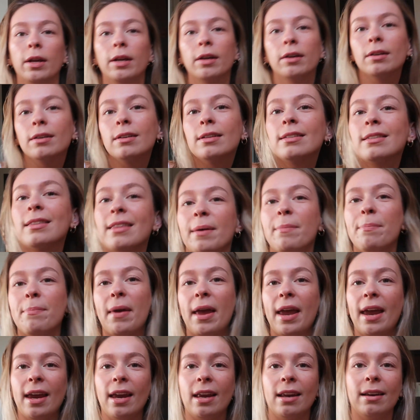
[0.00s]
here is the
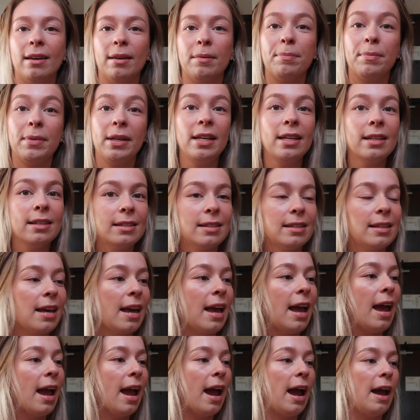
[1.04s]
main piece,
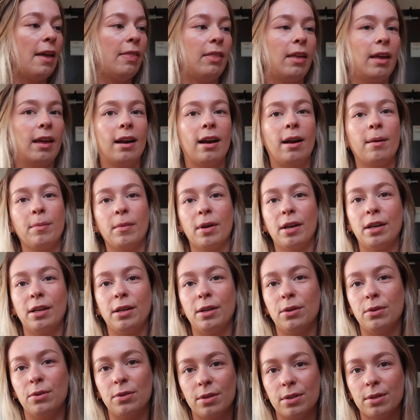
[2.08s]
and then I'm gonna
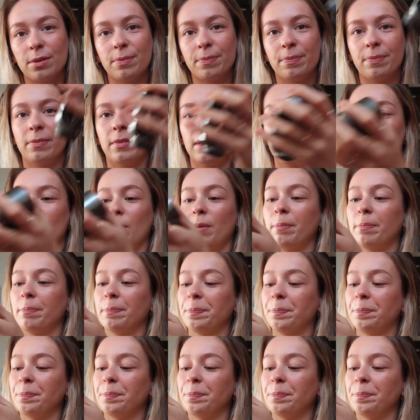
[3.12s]
use this one,